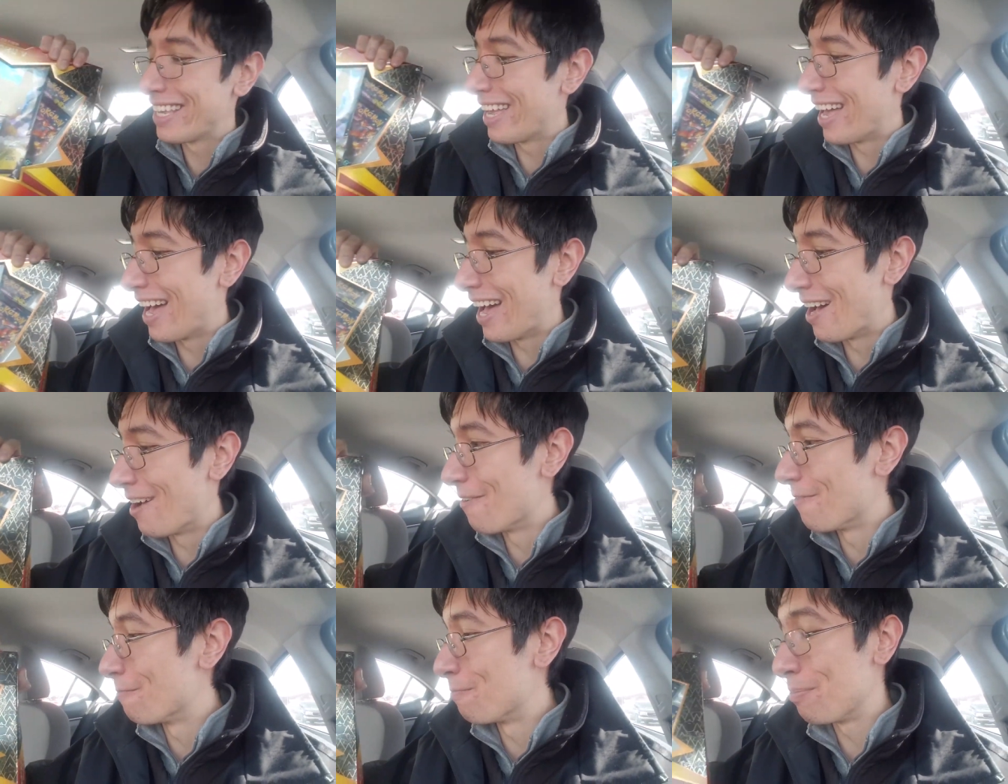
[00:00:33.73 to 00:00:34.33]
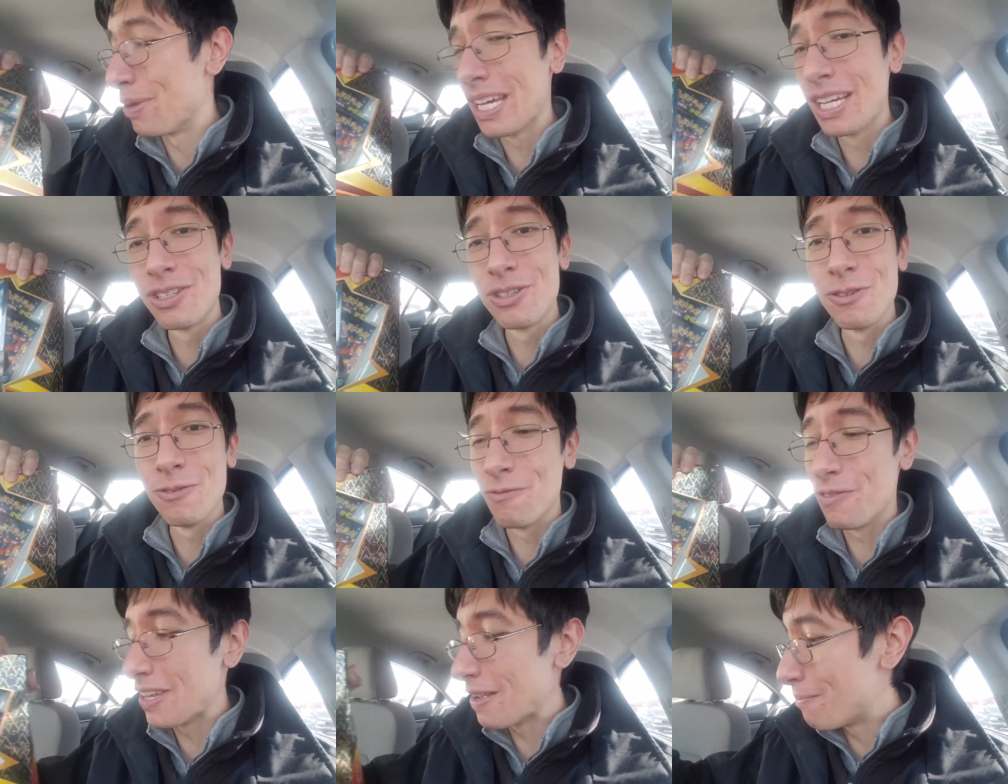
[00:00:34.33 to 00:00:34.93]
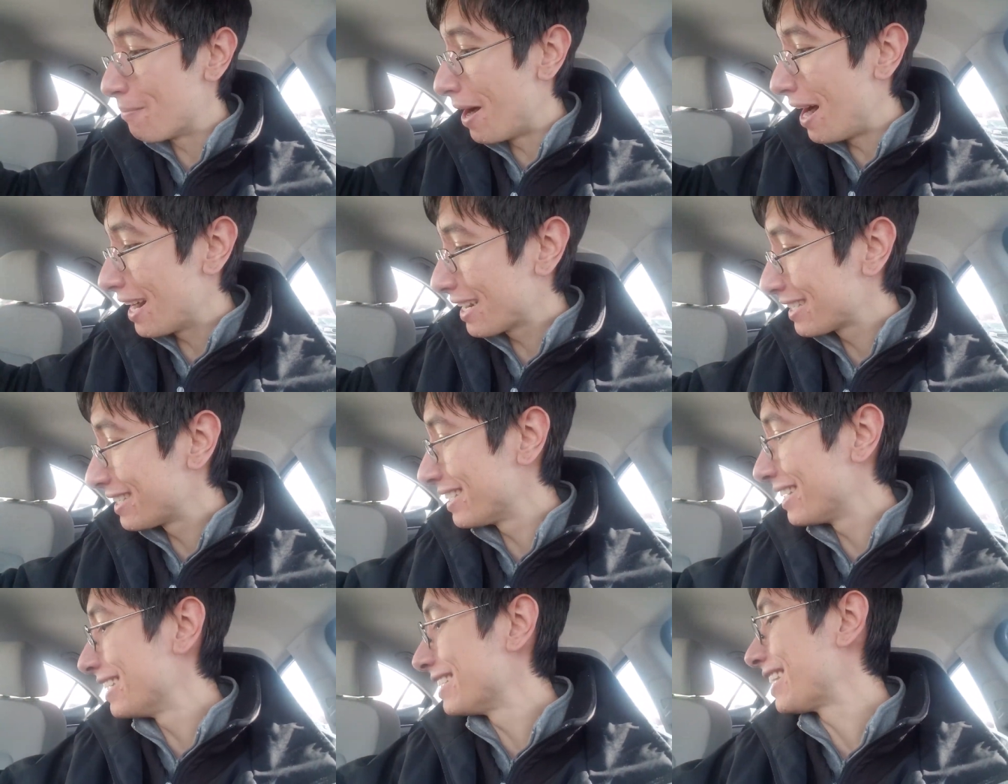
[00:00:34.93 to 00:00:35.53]
Pikachu
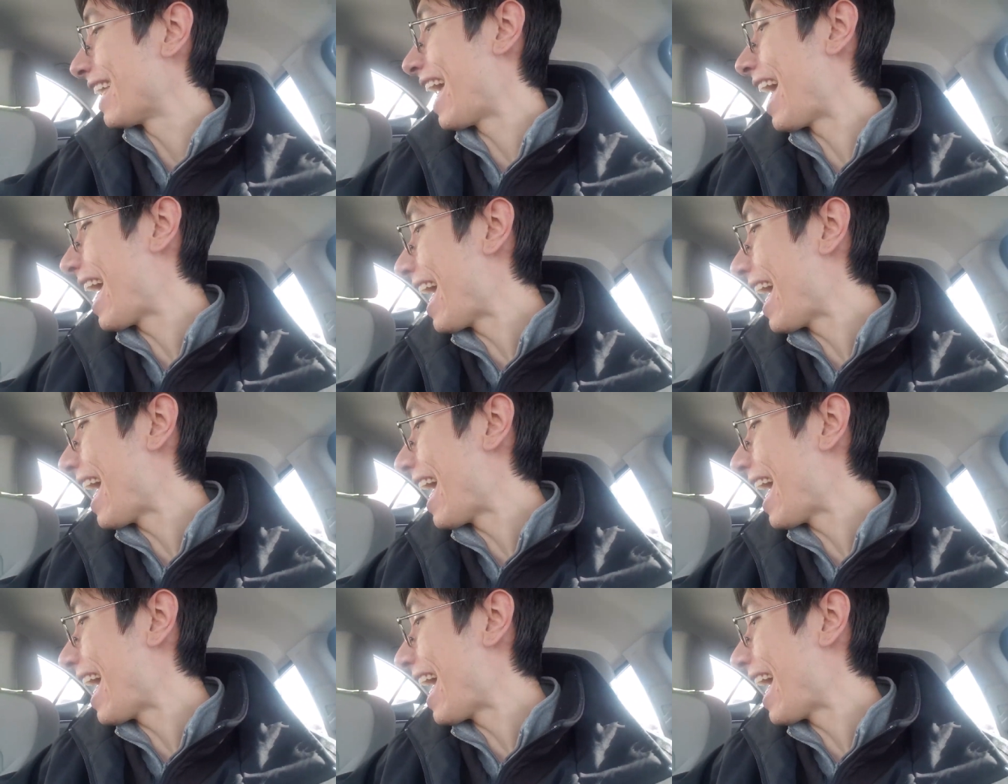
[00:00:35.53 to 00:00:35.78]
V-Boxes,